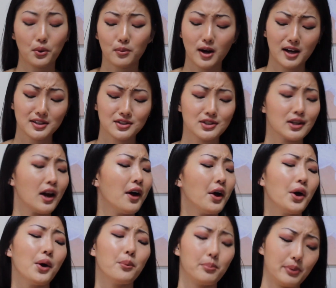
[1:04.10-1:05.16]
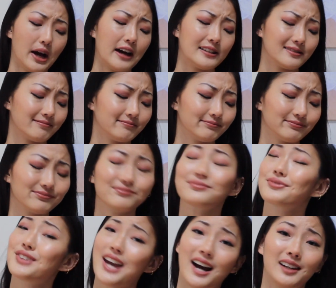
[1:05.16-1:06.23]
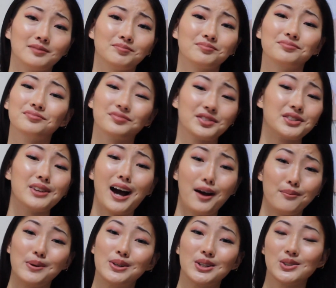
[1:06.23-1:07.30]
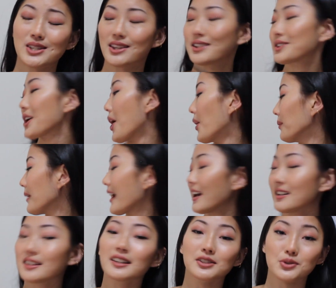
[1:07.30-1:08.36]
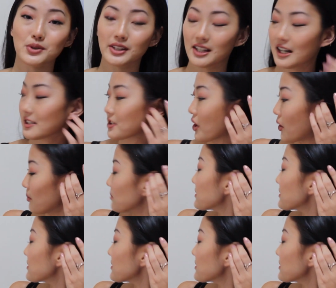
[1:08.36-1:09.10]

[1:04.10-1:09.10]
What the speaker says: much. But yeah, I've been using this comb and it's a really nice comb.